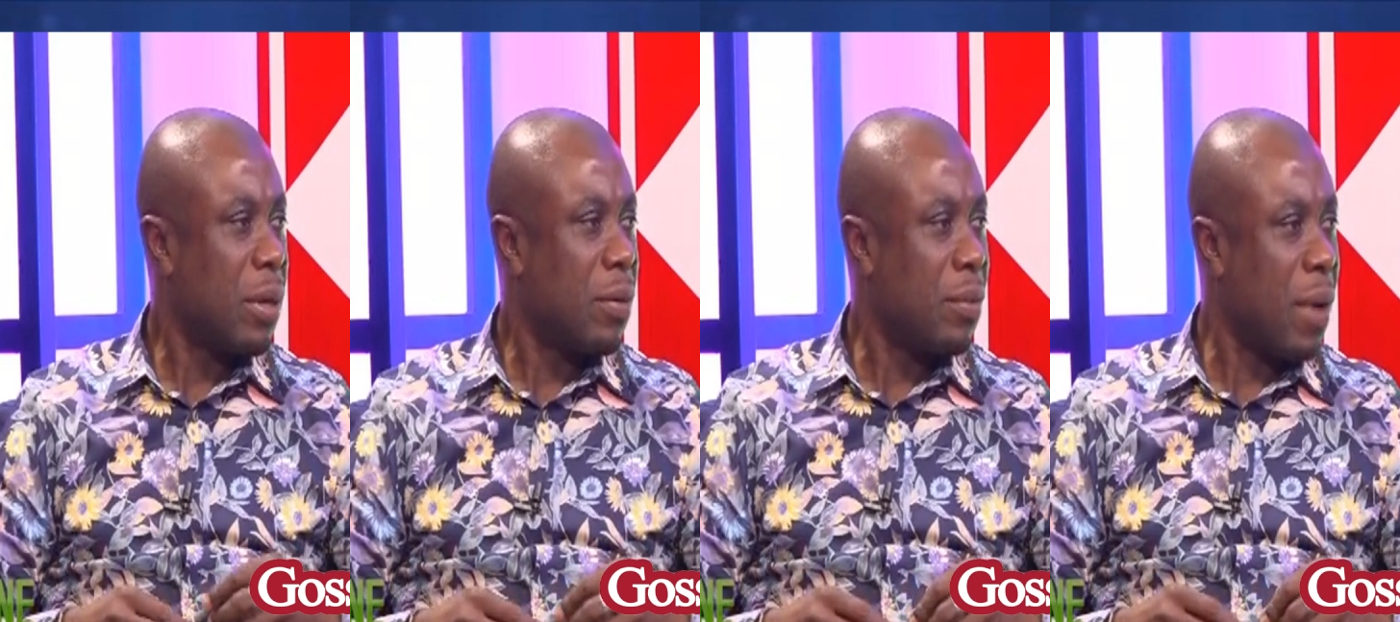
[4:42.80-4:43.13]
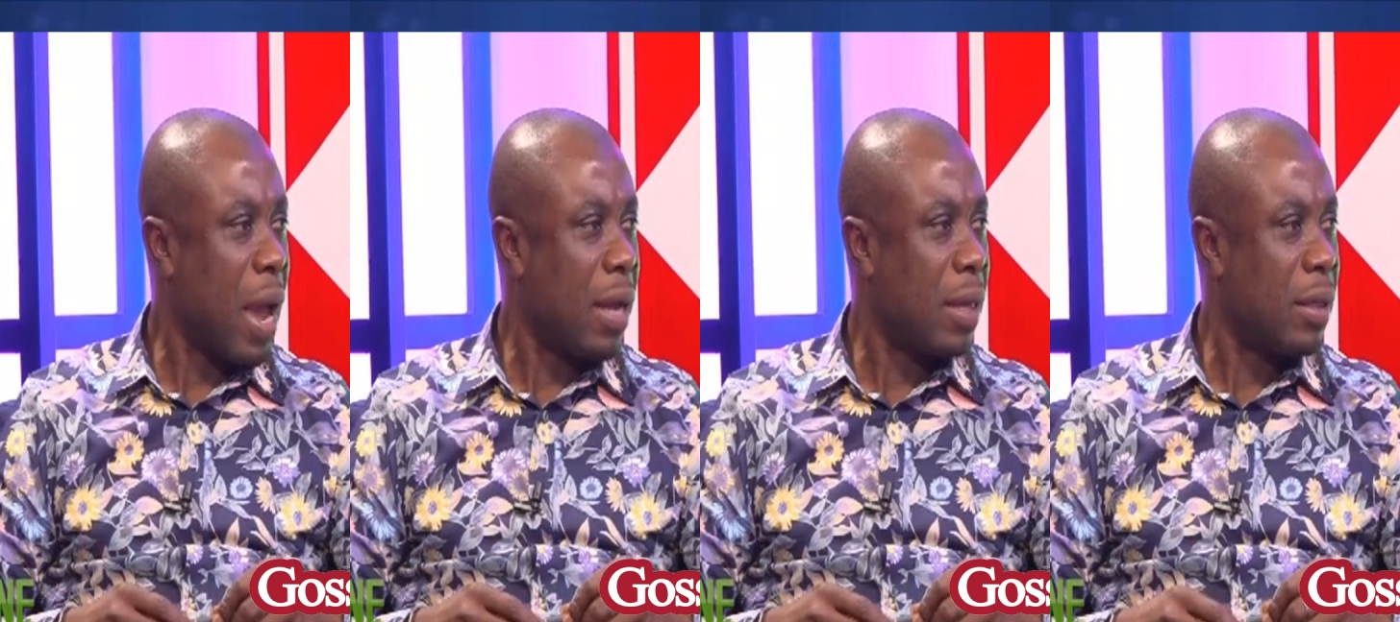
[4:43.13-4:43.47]

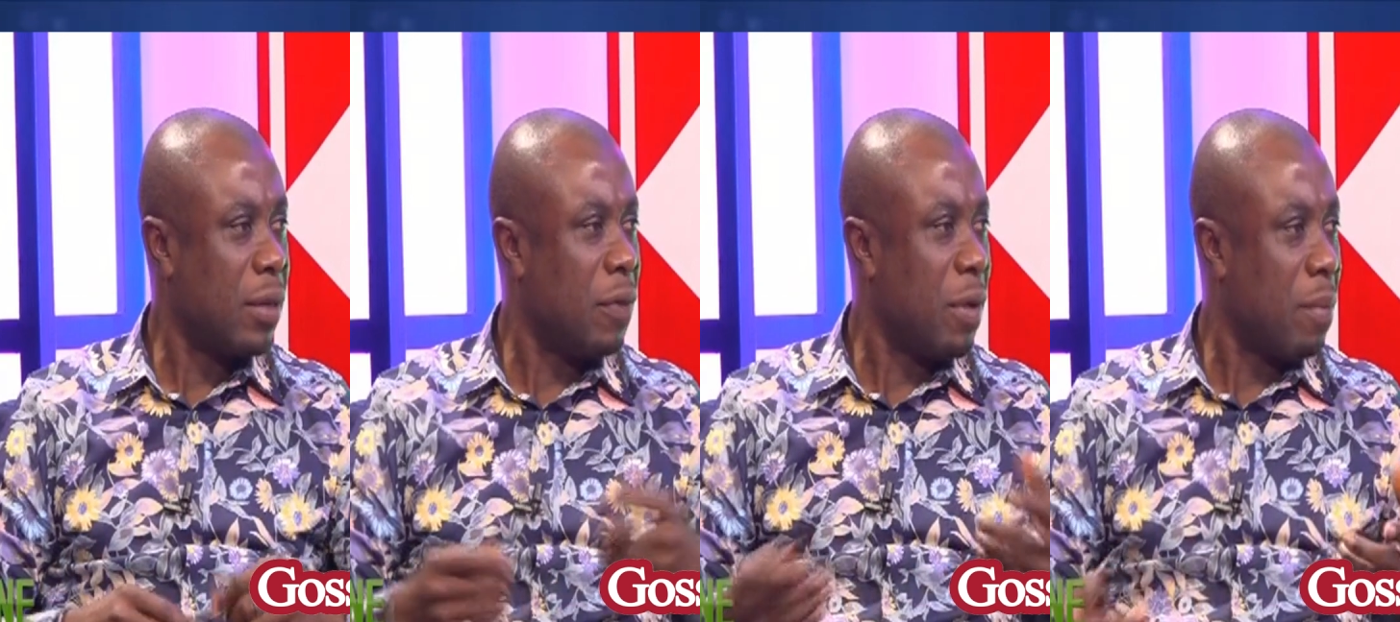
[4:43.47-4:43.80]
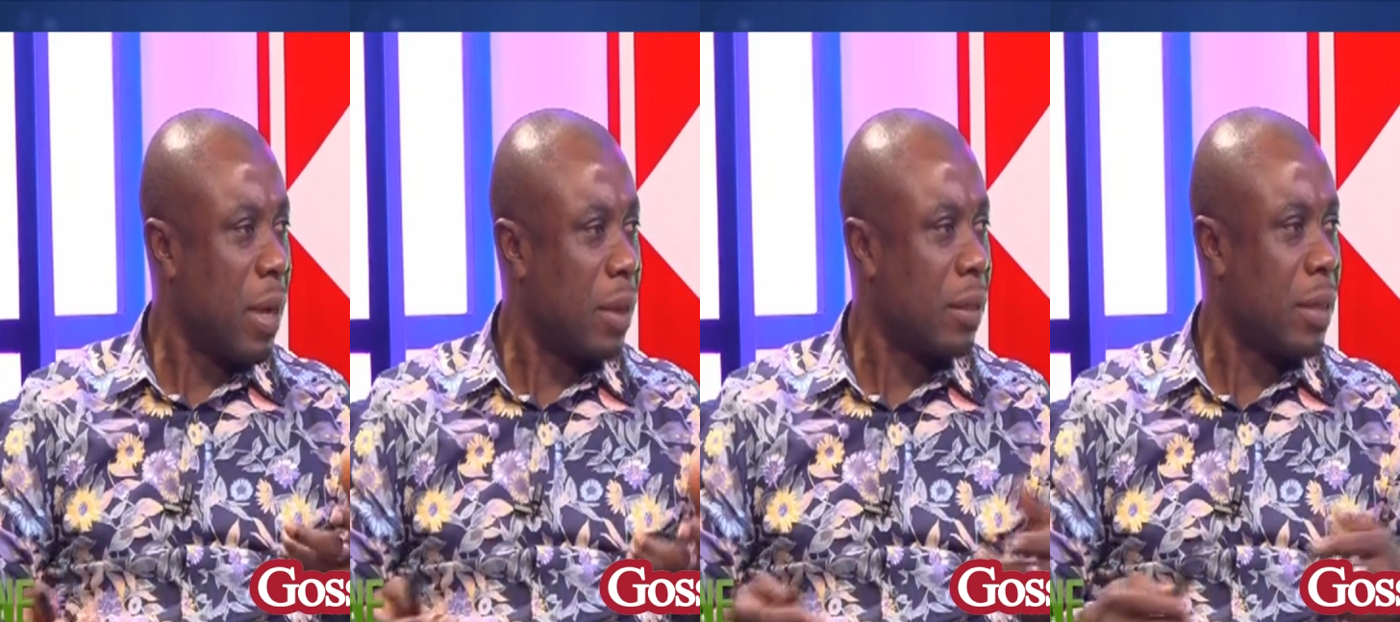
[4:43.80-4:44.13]
right, if the
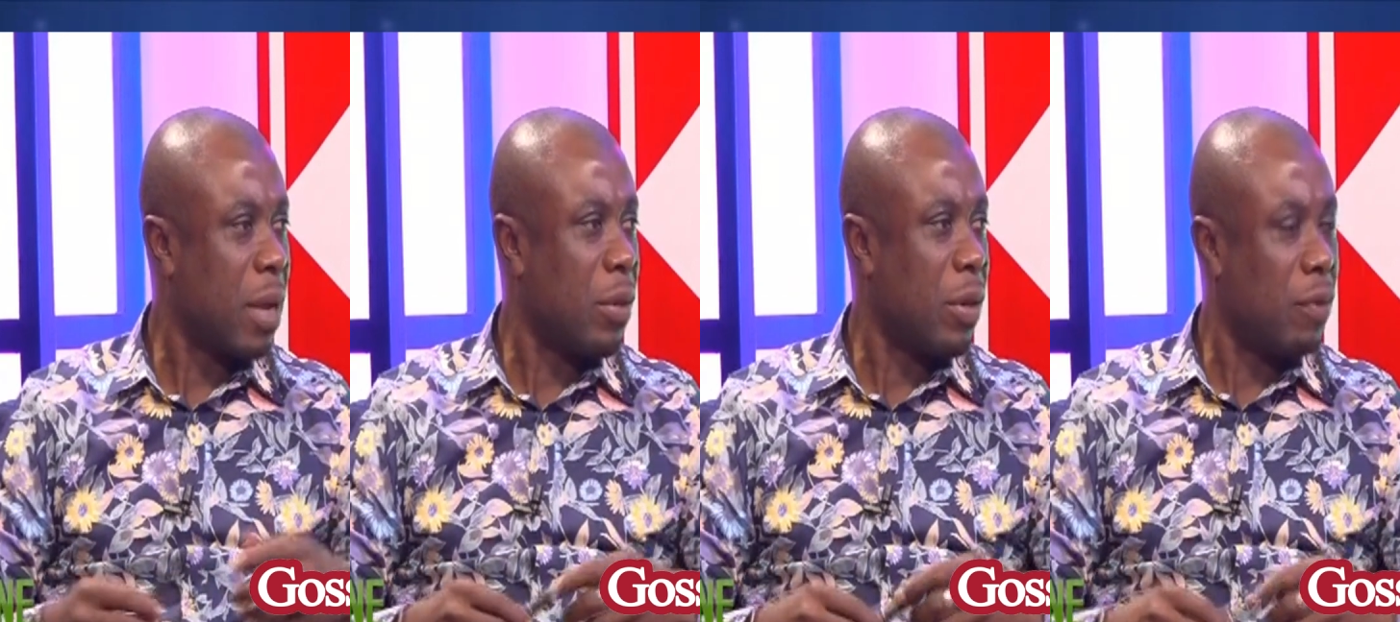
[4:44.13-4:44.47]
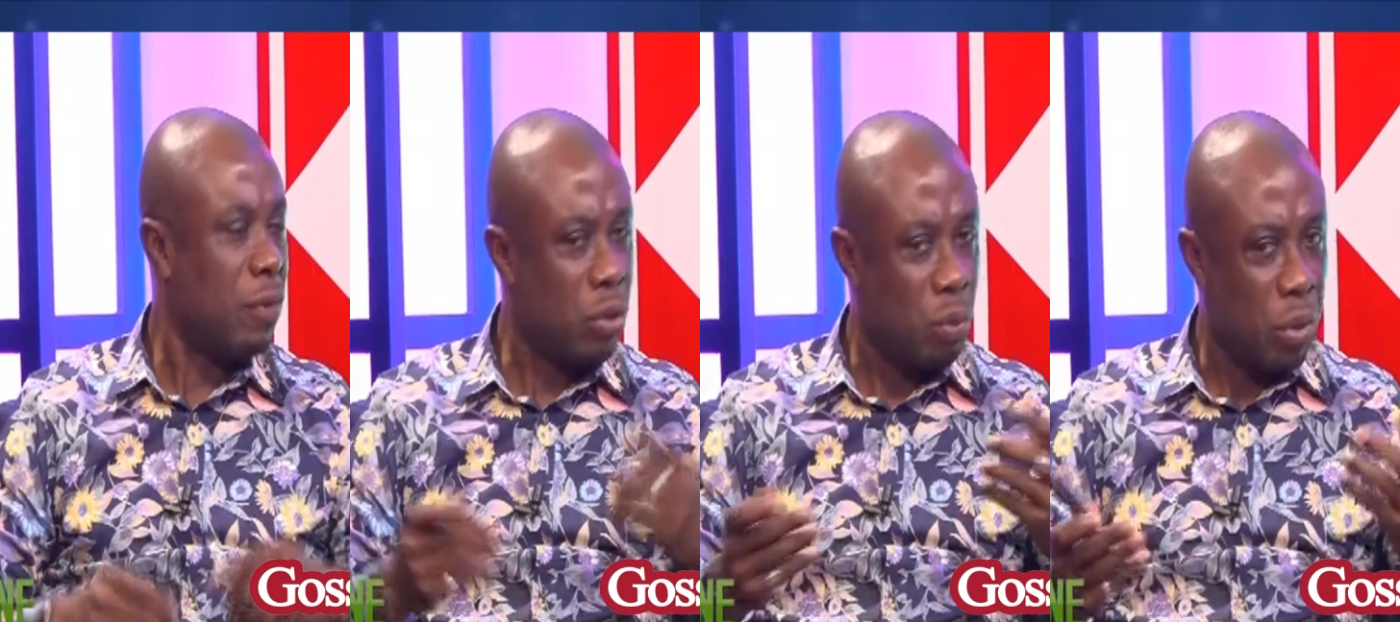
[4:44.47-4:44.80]
man is coming,
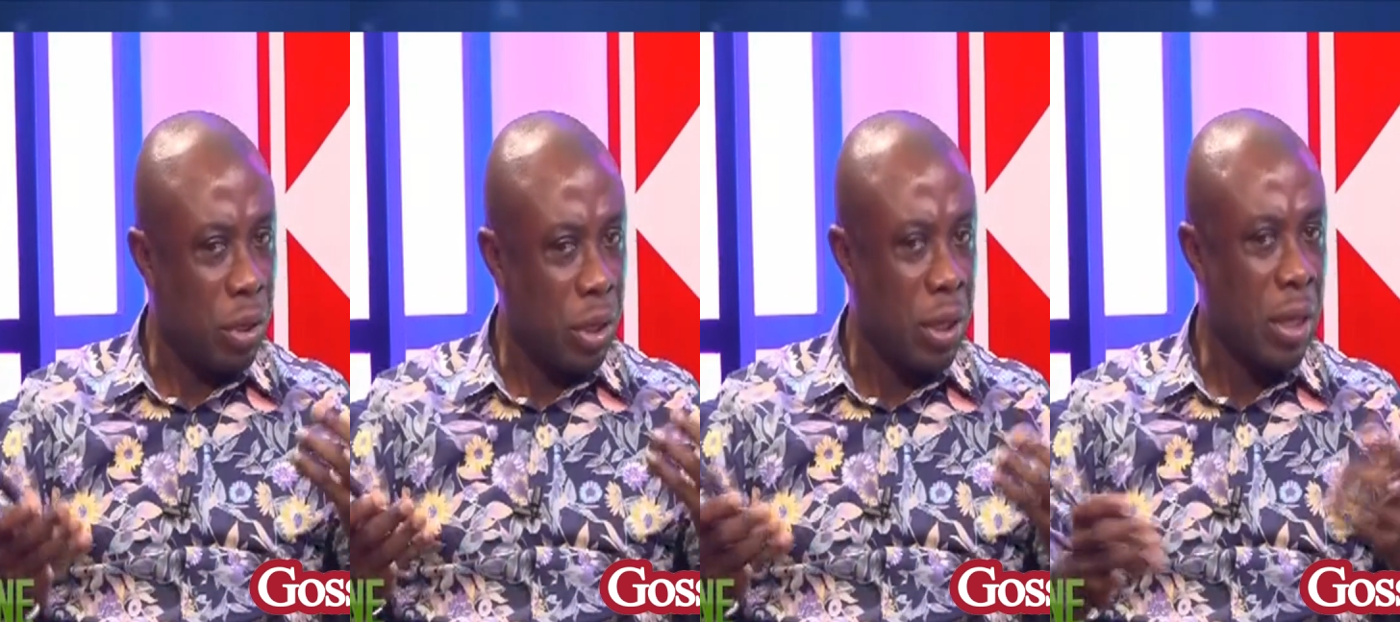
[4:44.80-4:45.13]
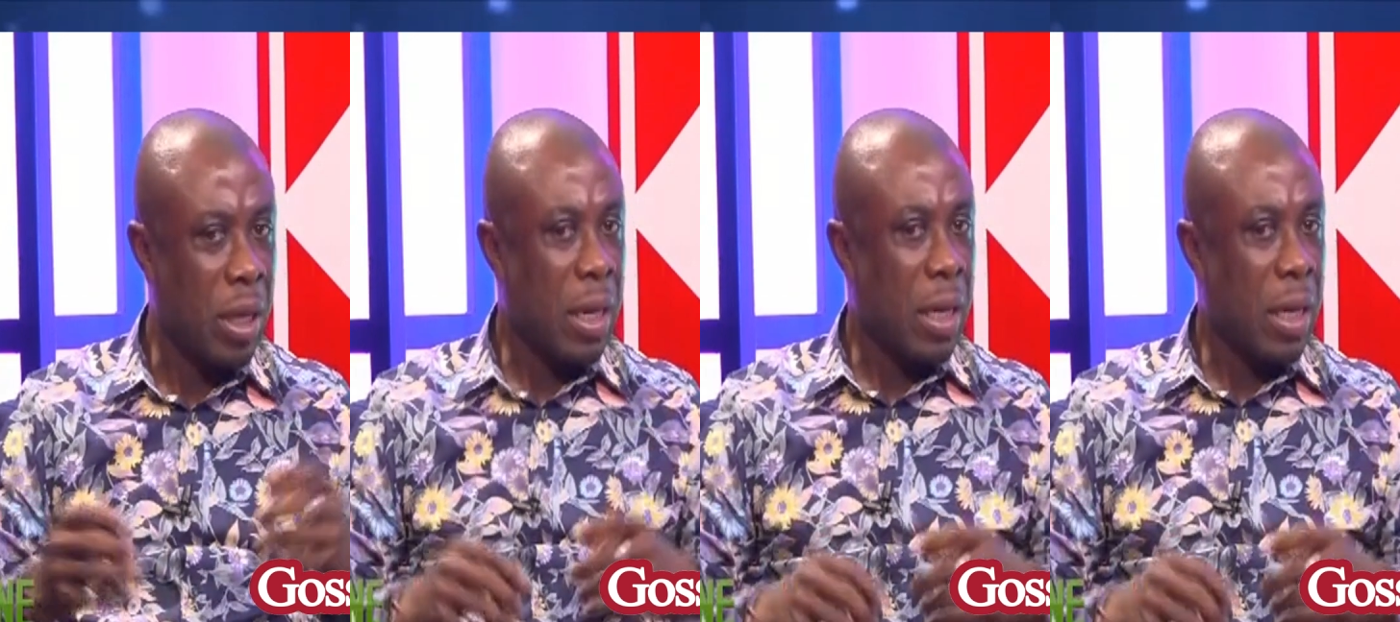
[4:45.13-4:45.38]
if somebody,